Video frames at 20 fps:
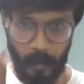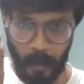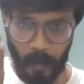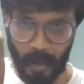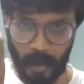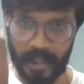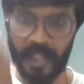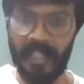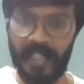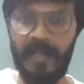
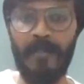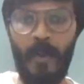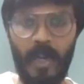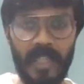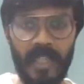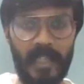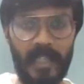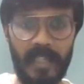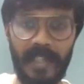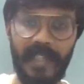Both are
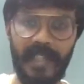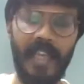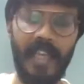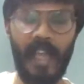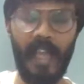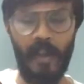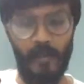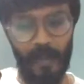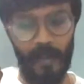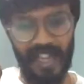important.
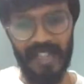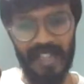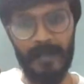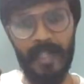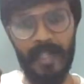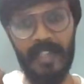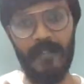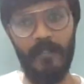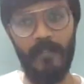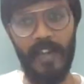Why
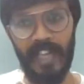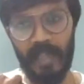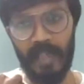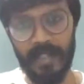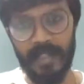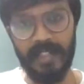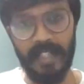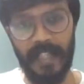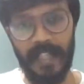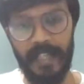
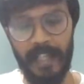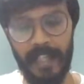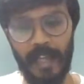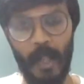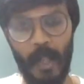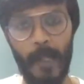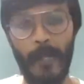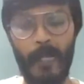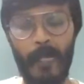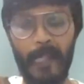am I
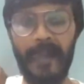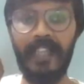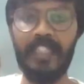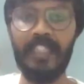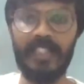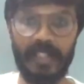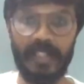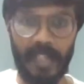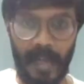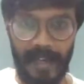saying
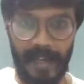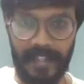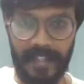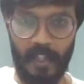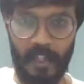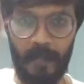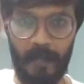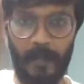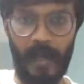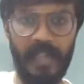start
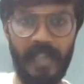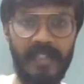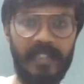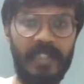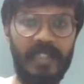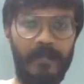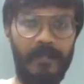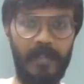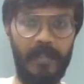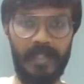your
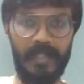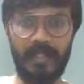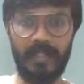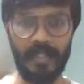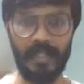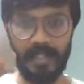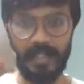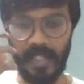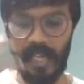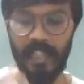partnership
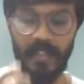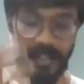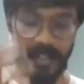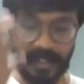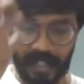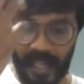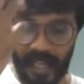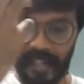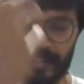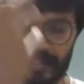first, start your
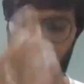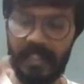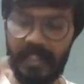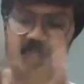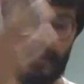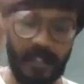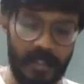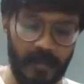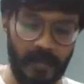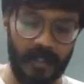standards
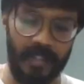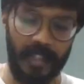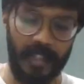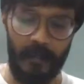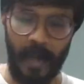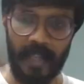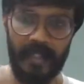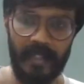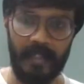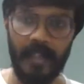first for that
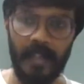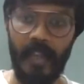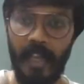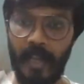matter?